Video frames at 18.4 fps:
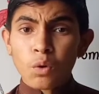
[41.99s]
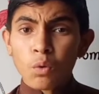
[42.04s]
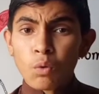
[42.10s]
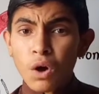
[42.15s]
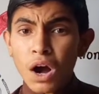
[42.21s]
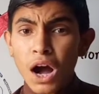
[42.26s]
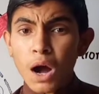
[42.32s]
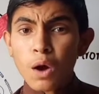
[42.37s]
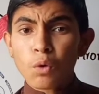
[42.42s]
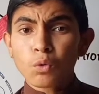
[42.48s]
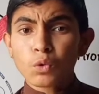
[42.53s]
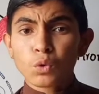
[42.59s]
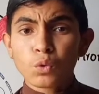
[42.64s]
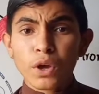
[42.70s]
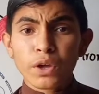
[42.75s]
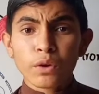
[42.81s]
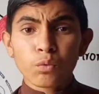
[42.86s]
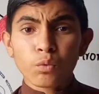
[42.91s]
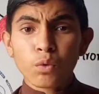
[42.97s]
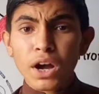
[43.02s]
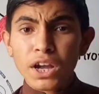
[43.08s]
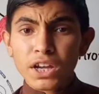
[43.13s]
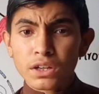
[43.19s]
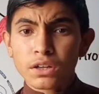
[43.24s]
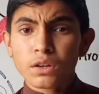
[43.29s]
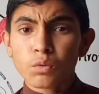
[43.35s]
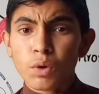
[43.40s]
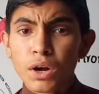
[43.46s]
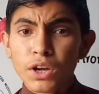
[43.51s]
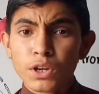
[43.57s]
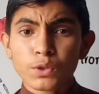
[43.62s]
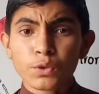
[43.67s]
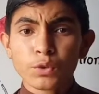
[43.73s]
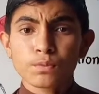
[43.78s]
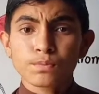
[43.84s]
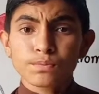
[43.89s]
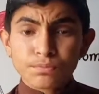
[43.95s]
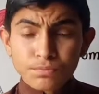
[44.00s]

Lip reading: how do and why do.